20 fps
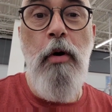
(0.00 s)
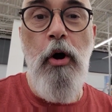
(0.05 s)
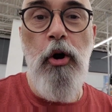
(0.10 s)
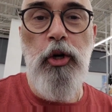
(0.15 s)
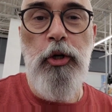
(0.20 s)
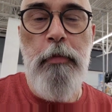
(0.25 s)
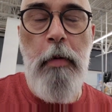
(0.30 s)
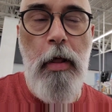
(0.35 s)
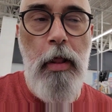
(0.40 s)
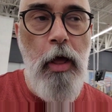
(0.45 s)

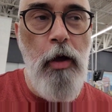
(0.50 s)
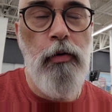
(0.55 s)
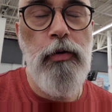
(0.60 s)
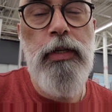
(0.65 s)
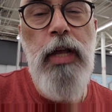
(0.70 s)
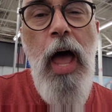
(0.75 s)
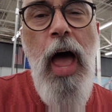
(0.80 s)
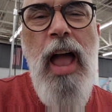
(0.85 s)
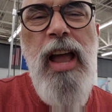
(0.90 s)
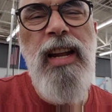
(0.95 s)

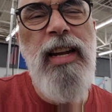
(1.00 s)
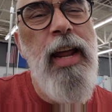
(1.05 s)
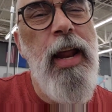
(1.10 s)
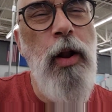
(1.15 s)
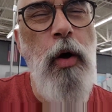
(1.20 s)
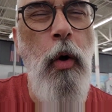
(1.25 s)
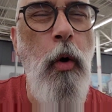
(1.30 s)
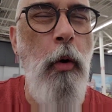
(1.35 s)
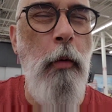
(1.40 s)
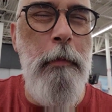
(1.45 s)
marshmallows. I can eat
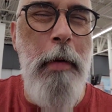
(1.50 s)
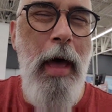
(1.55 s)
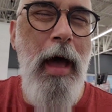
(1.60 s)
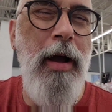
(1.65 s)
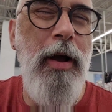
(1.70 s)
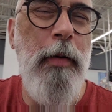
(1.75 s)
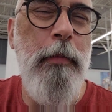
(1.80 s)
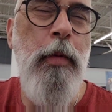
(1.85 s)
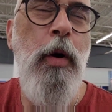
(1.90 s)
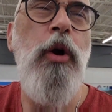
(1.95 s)
a whole
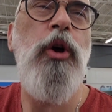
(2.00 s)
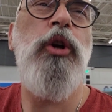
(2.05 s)
bag of